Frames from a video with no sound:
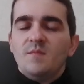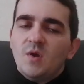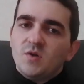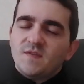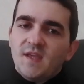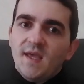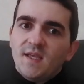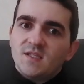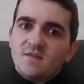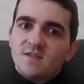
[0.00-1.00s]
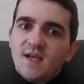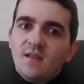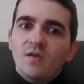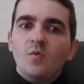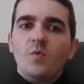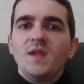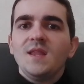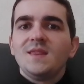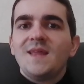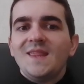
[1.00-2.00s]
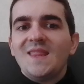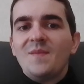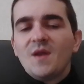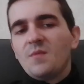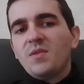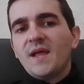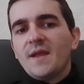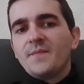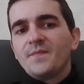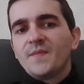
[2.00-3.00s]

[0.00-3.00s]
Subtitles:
Because the king is in the center, we need dynamic play.